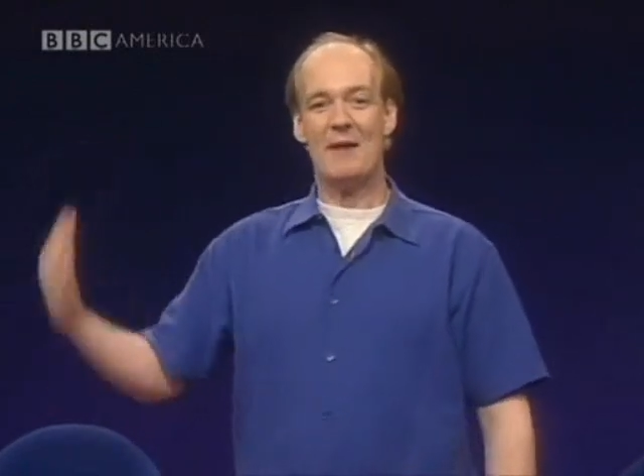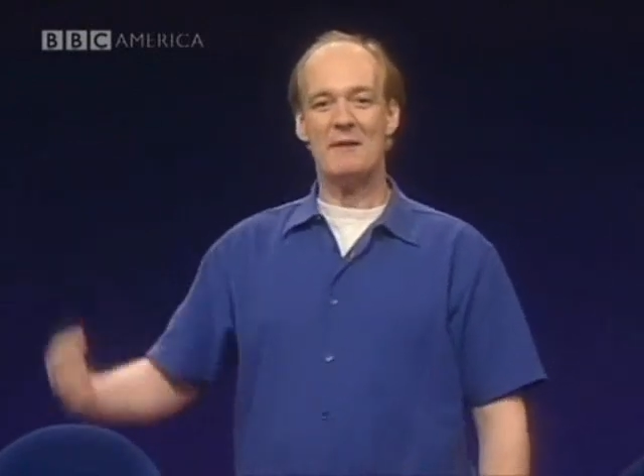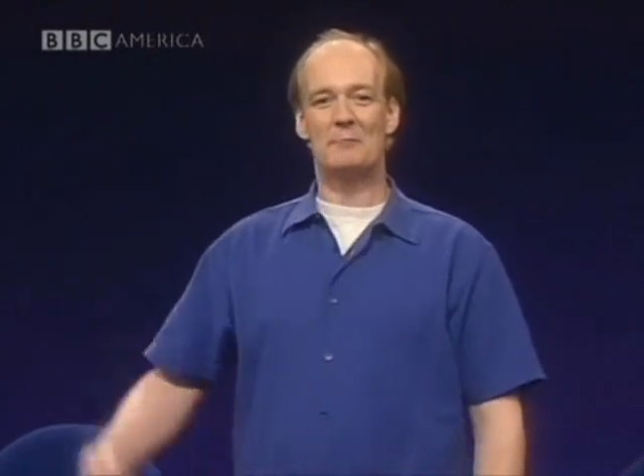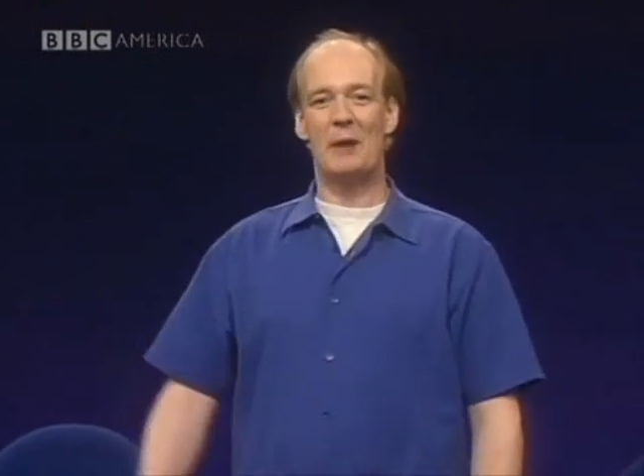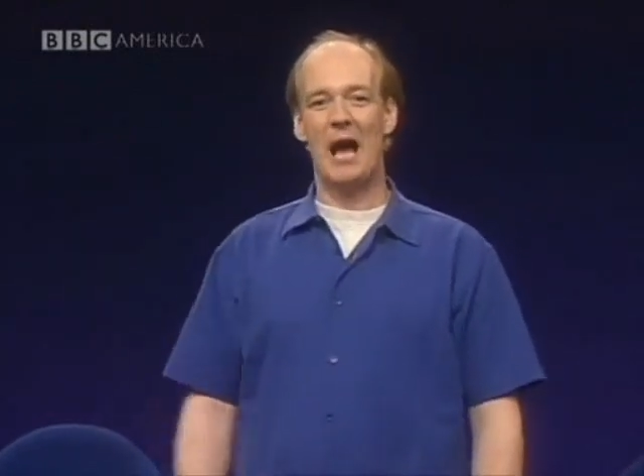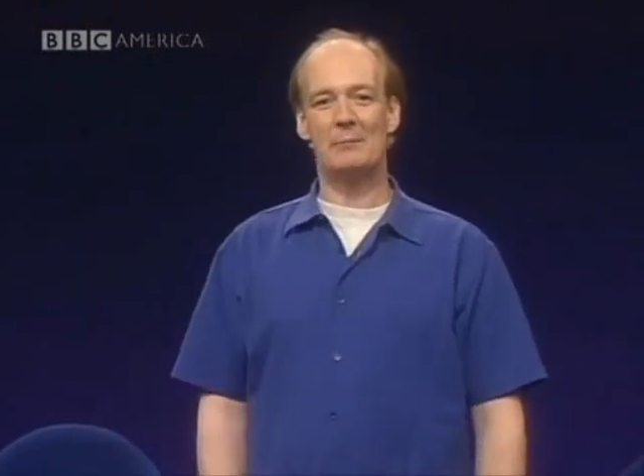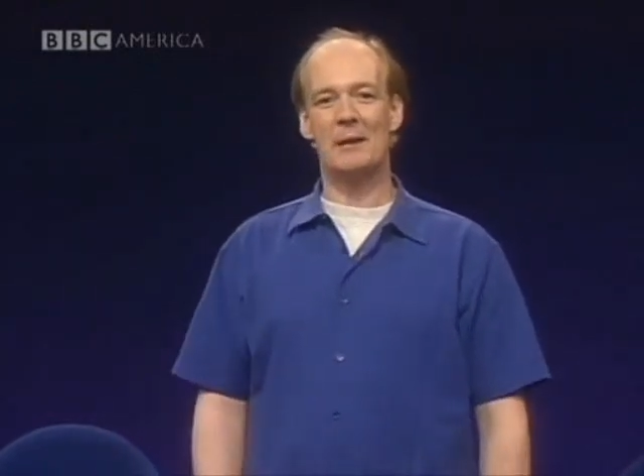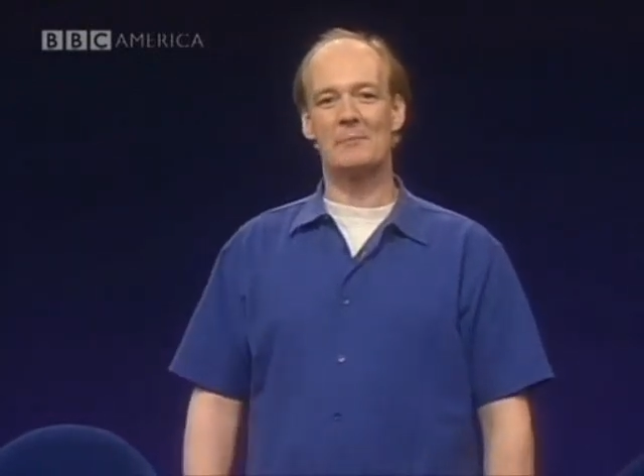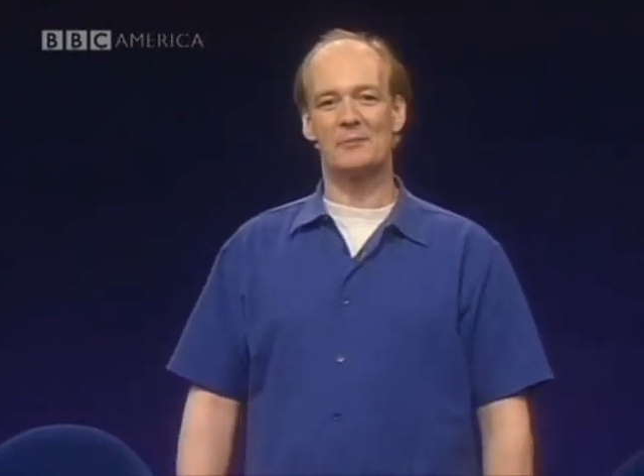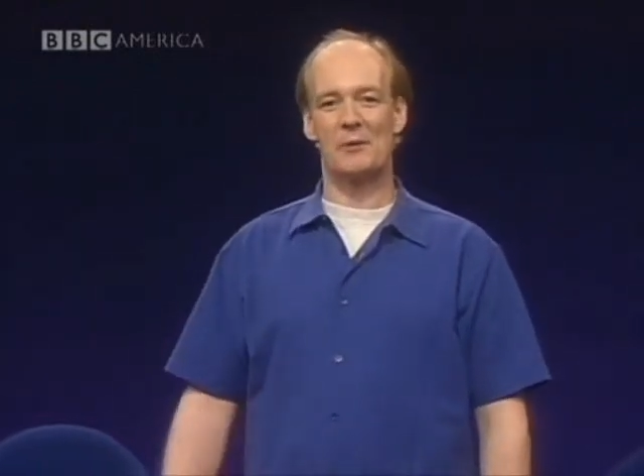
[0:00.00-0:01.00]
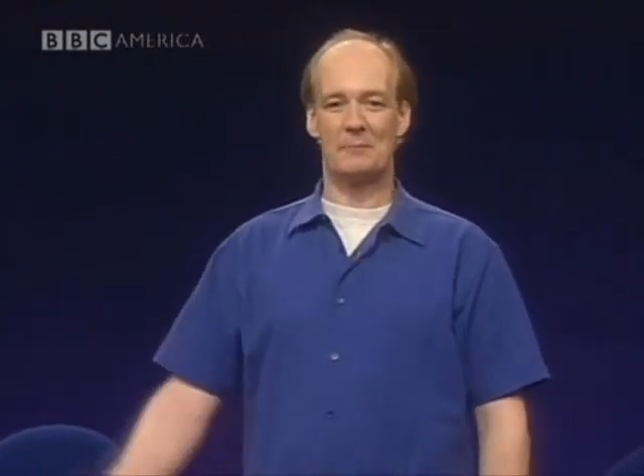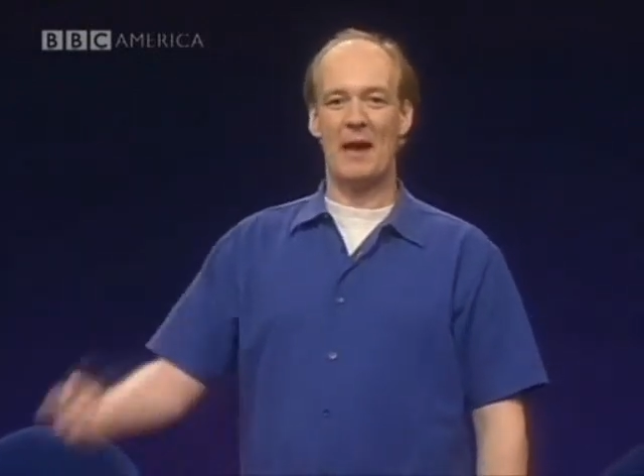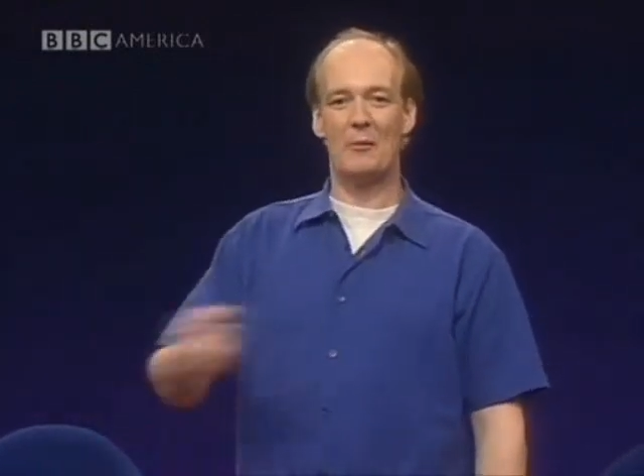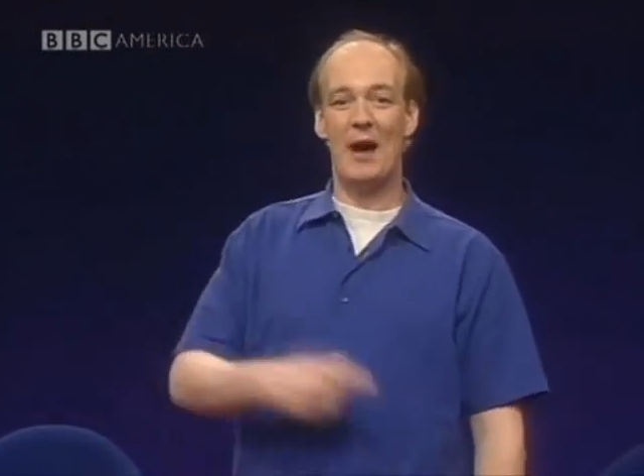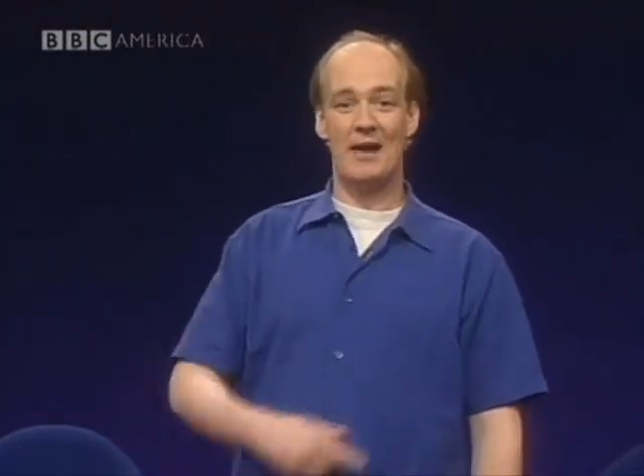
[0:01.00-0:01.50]
having problems with
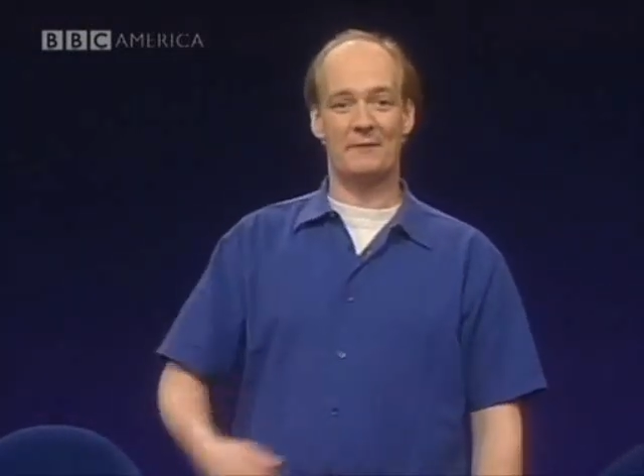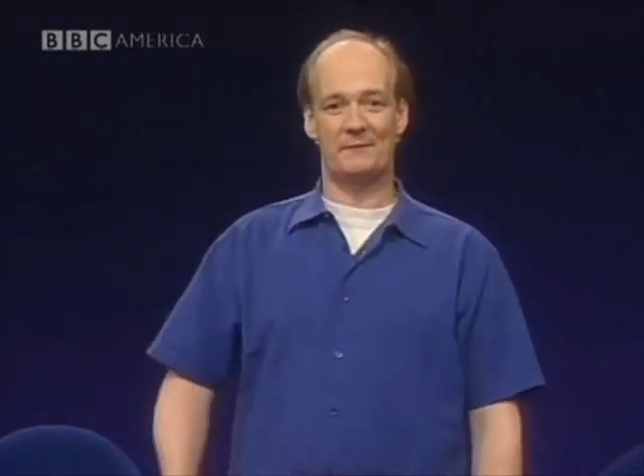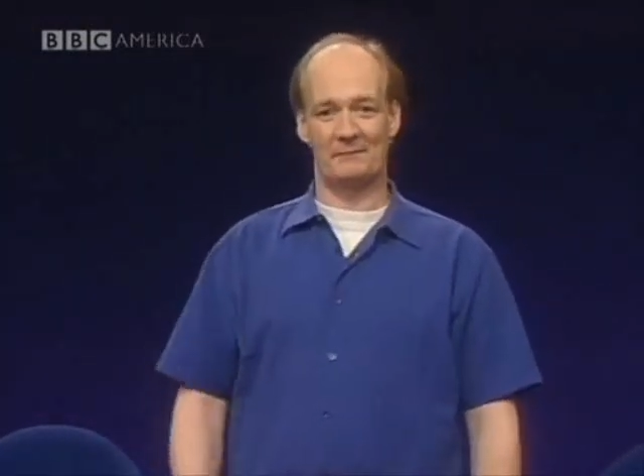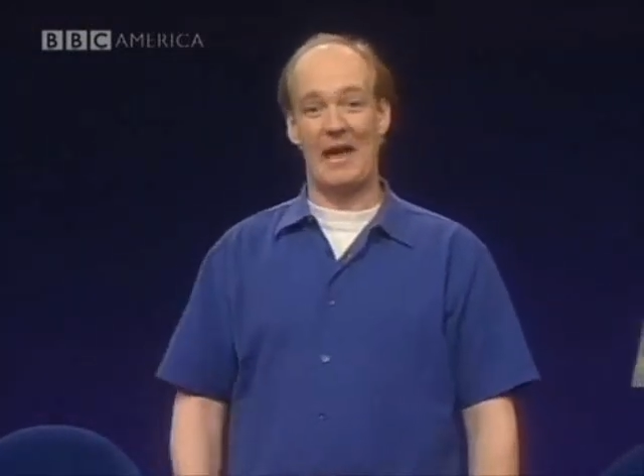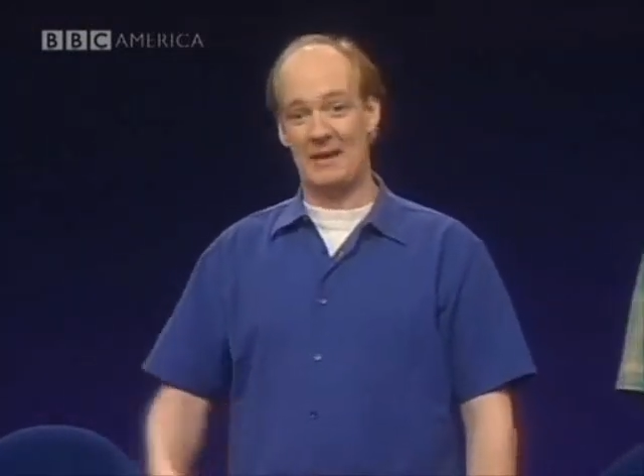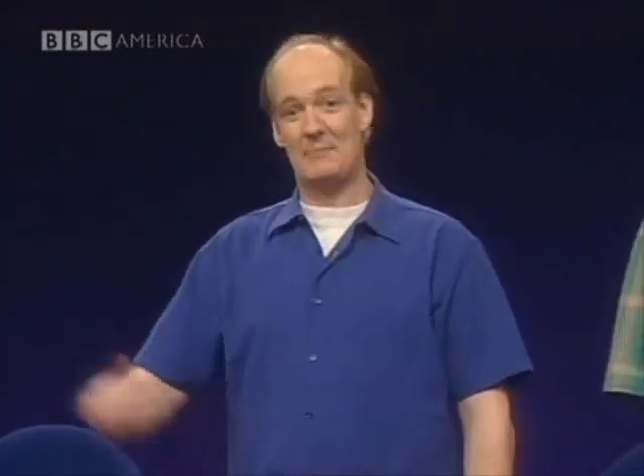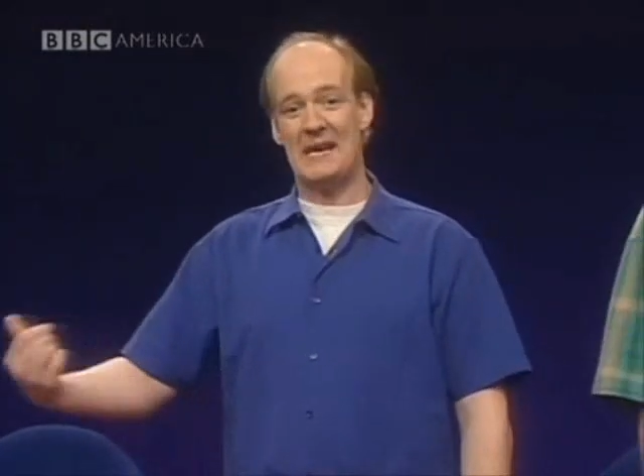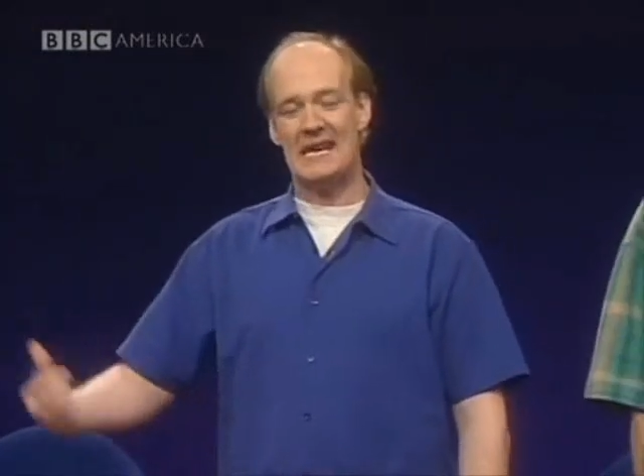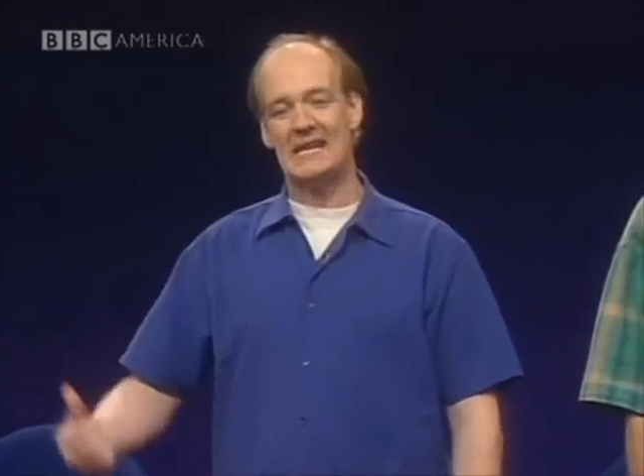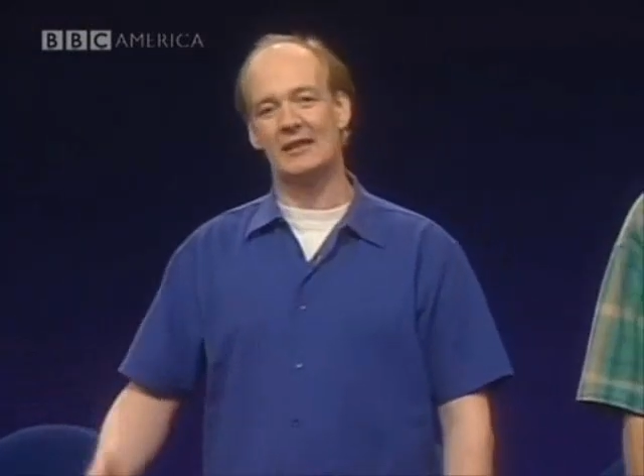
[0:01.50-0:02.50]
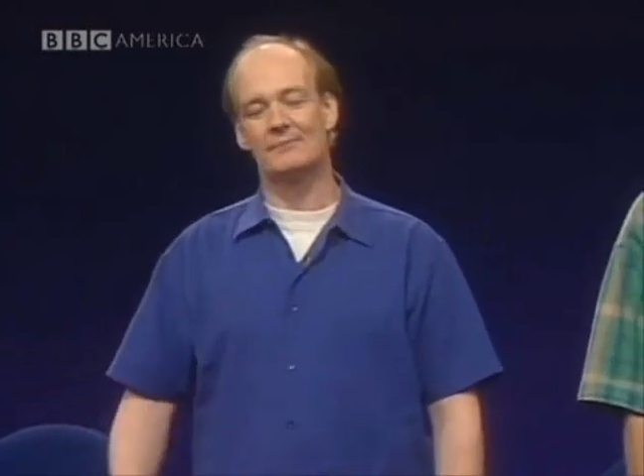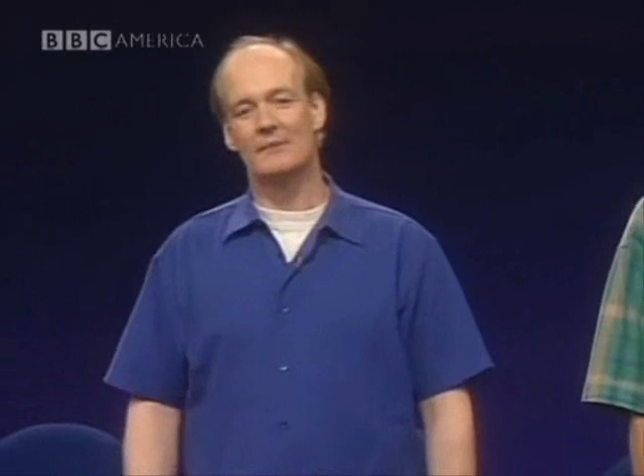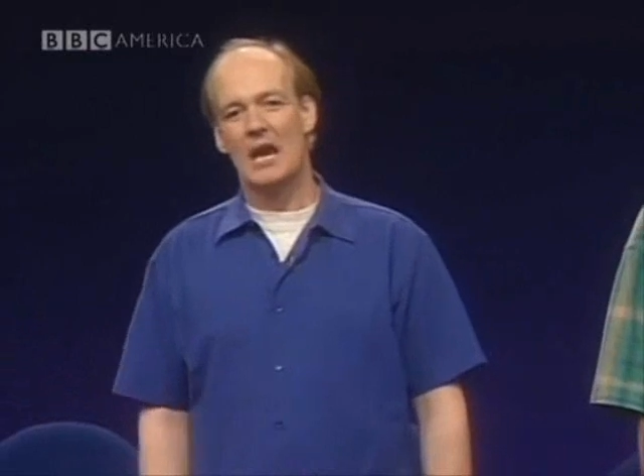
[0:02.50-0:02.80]
my wife and me.